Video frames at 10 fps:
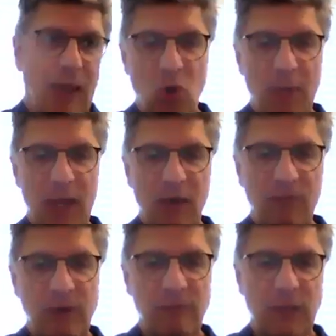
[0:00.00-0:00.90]
don't make a
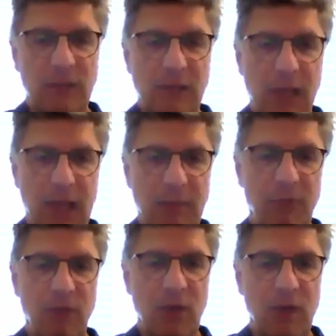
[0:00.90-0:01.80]
frivolous claim
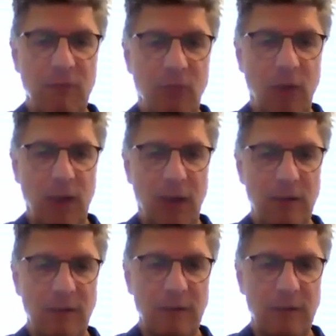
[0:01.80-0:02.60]
if you can avoid it.